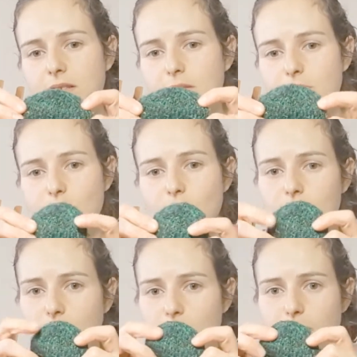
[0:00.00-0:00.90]
seems to hold
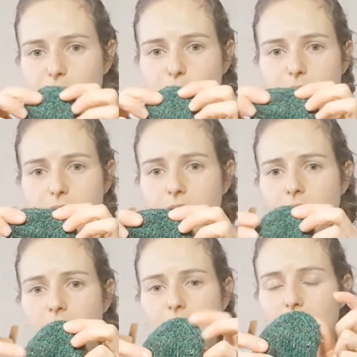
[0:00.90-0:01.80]
up much better,
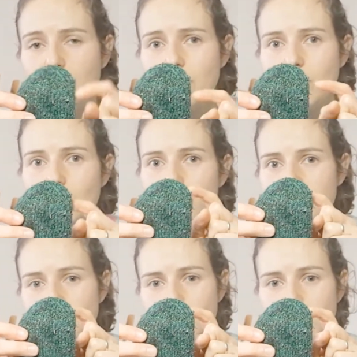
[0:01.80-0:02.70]
even though the
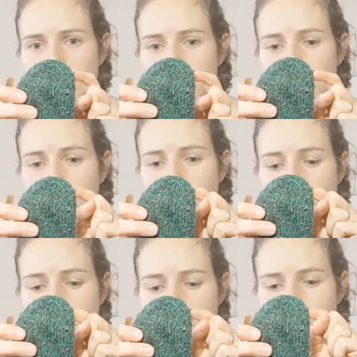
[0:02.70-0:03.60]
strand of
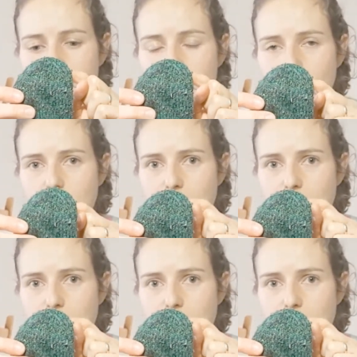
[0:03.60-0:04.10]
yarn in this one